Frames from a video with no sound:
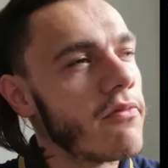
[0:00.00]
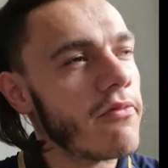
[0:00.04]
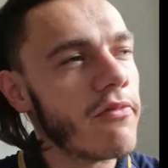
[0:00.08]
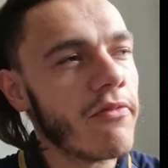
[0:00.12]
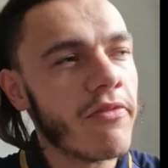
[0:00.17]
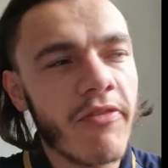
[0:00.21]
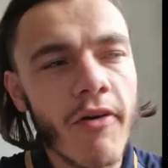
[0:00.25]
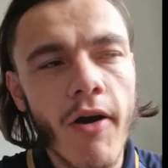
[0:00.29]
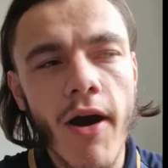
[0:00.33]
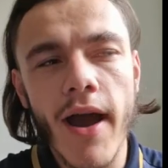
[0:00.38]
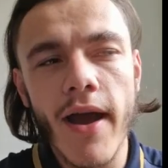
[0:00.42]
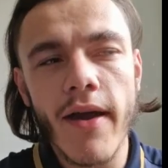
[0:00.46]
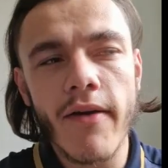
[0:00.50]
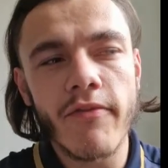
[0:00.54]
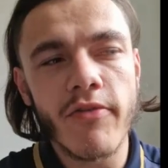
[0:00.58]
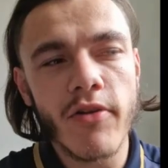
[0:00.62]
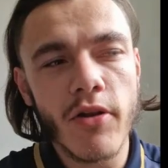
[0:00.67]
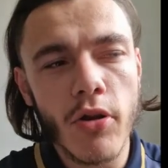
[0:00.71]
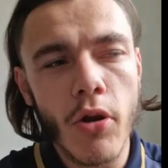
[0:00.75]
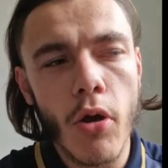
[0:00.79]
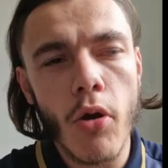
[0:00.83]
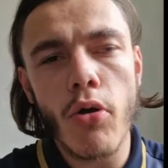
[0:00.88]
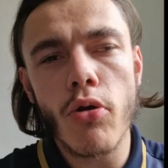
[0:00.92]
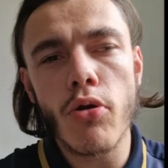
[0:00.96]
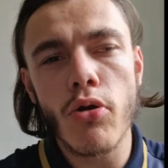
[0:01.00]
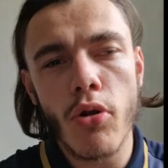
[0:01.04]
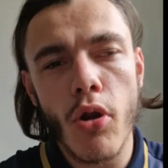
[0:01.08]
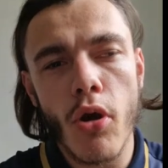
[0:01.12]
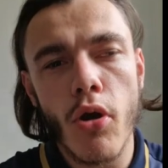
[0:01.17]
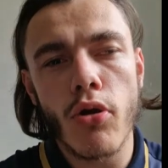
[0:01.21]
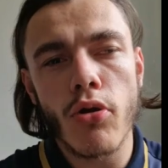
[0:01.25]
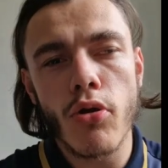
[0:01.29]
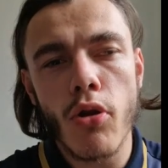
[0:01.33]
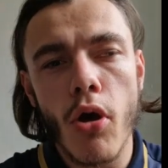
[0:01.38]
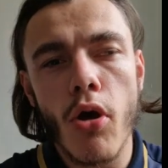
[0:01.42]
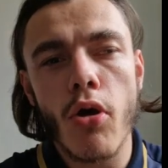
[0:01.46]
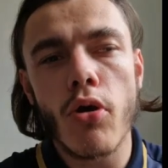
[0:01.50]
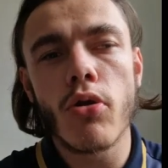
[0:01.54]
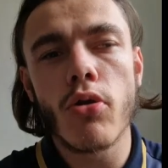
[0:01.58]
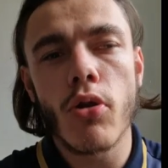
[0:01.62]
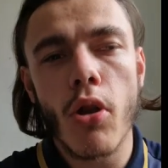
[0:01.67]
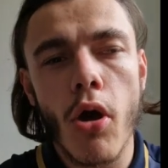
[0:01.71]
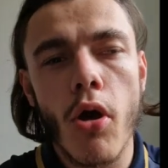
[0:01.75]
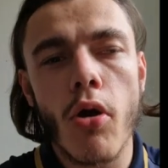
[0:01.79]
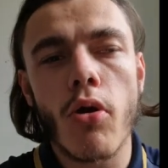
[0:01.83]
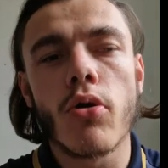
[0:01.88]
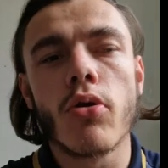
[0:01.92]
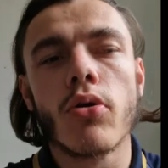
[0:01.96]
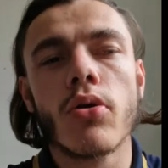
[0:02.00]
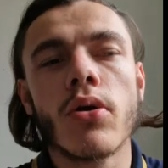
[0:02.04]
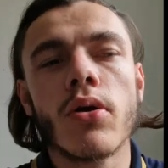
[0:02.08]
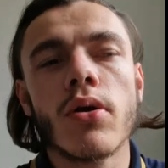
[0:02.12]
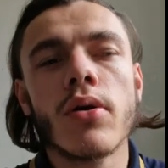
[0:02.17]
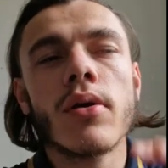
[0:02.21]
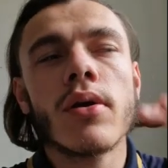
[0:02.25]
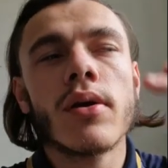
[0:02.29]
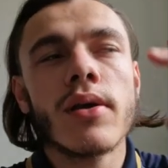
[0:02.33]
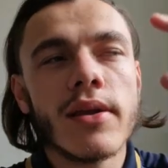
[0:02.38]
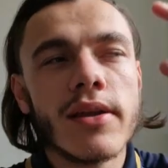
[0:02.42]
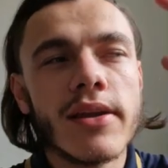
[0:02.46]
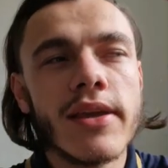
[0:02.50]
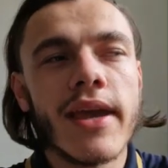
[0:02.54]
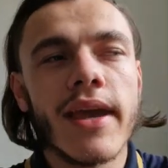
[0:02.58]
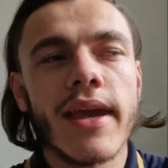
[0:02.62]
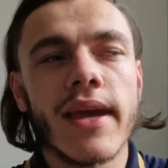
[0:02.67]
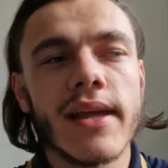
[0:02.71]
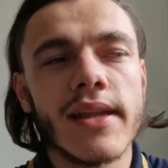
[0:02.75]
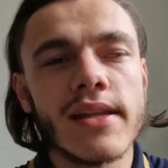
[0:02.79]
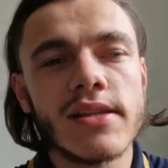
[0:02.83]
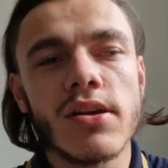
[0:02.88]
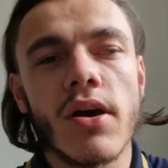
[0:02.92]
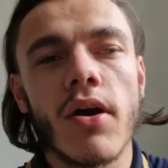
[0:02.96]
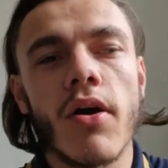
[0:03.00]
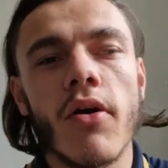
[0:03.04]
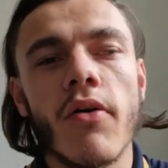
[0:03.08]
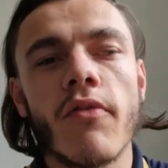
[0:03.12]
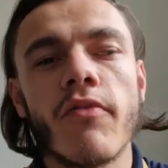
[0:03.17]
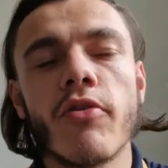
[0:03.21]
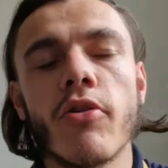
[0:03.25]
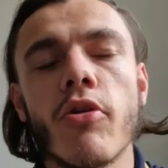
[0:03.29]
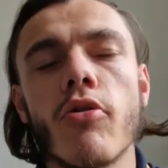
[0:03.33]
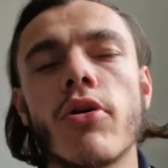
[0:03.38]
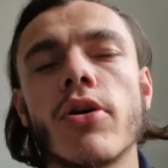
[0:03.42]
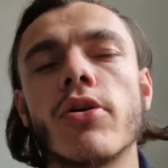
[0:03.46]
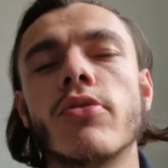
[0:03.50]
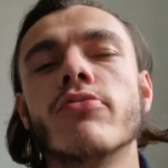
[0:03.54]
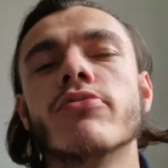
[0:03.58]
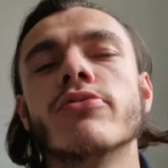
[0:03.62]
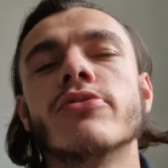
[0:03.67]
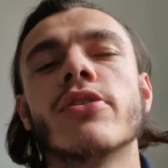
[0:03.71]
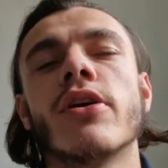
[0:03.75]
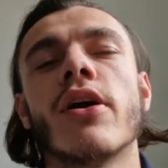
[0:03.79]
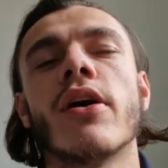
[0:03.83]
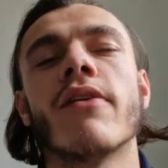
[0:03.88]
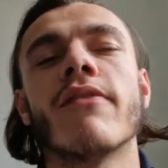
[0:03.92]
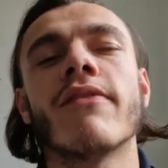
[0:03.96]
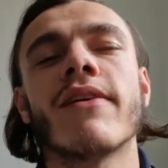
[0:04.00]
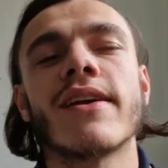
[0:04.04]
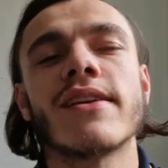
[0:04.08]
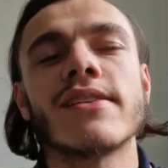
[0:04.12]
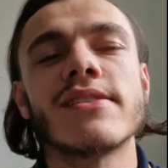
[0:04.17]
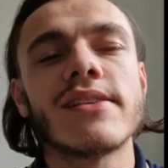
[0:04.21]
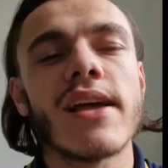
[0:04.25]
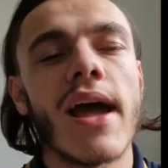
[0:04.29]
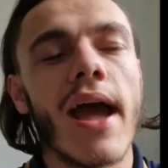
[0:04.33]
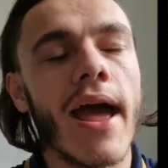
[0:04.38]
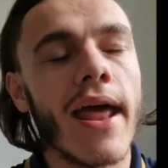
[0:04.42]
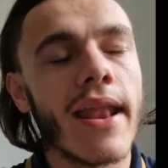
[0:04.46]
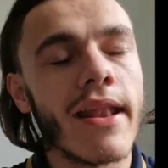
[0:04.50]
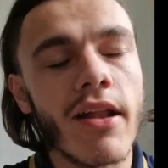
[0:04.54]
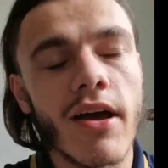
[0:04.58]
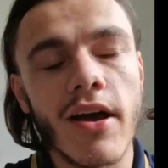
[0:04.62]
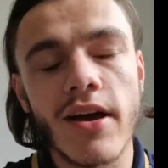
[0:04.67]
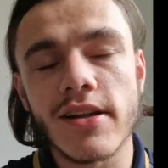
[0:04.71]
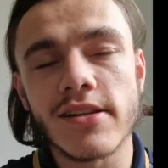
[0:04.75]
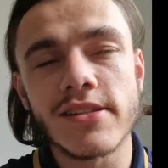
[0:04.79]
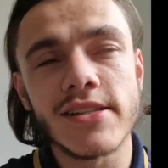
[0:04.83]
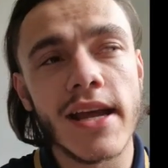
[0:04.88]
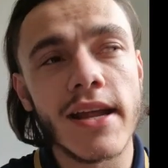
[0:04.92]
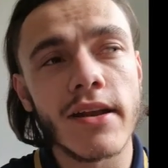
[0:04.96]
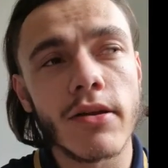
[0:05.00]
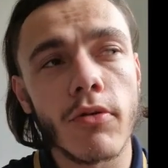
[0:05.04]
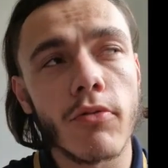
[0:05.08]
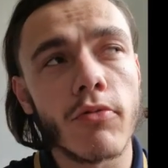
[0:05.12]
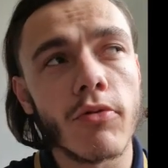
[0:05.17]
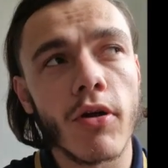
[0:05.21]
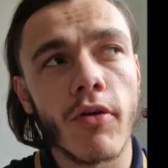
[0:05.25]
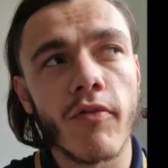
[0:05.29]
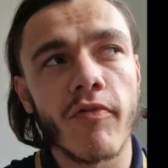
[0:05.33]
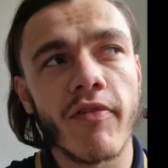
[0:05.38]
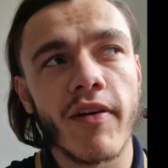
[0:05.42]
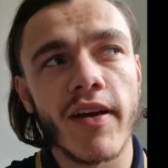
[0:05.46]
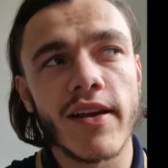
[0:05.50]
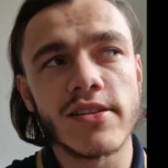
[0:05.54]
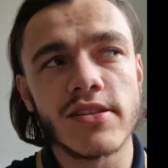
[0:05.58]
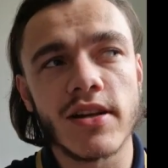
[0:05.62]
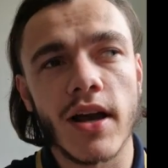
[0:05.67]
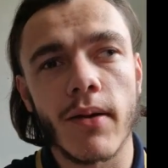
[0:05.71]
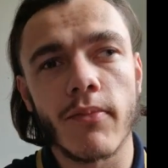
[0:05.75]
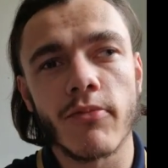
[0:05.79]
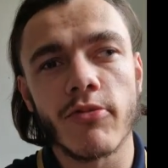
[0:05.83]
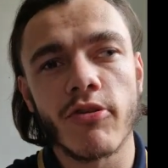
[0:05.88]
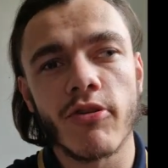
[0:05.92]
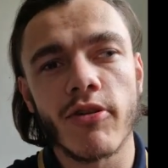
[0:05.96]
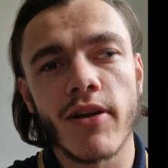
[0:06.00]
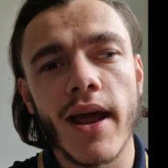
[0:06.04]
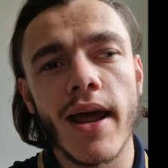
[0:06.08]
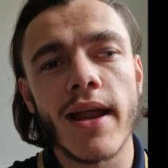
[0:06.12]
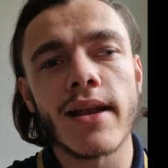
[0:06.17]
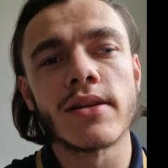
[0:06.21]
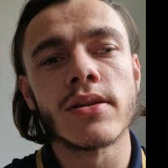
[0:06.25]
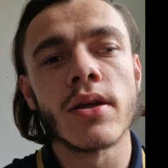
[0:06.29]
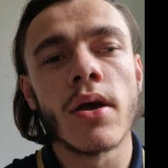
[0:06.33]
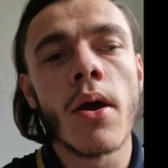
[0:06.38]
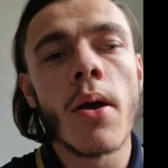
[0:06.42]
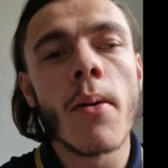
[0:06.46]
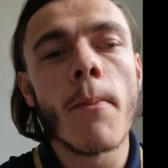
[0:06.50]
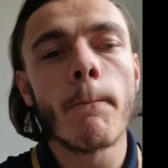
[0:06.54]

5 long years of loyal service, and like I said, all good things come to an end.